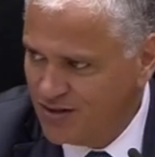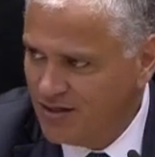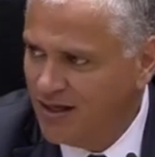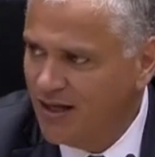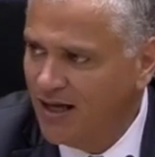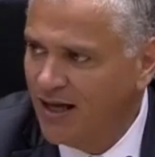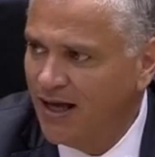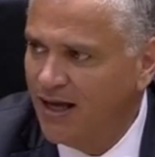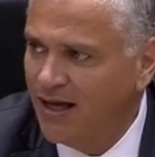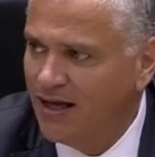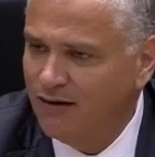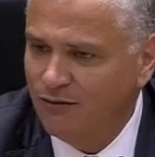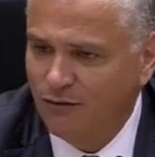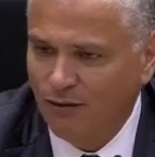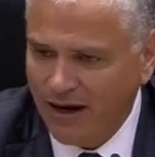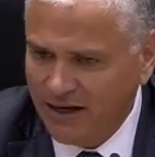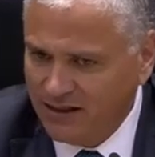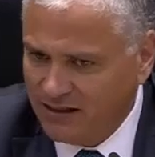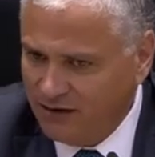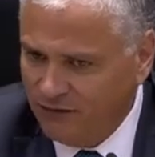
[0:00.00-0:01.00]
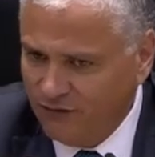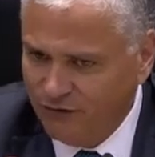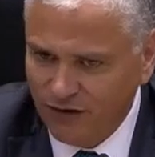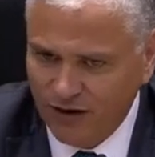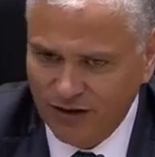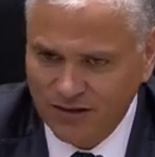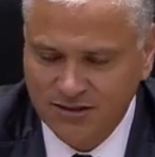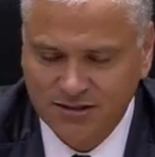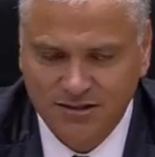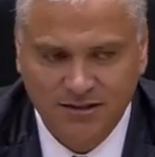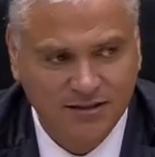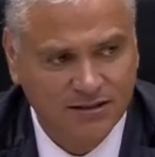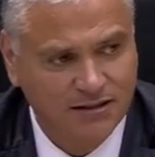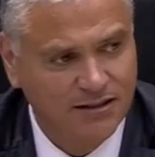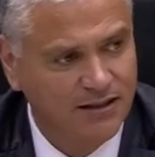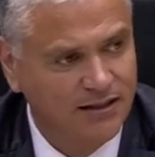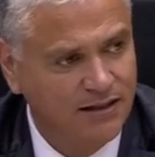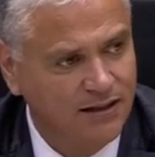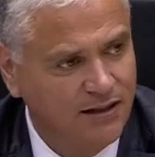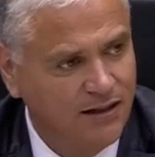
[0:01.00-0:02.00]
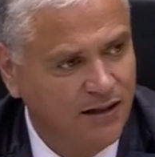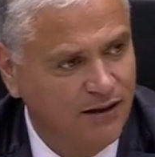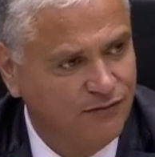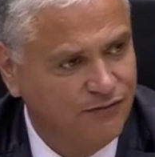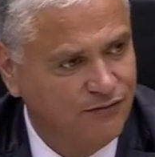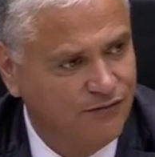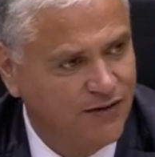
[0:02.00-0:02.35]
right in front of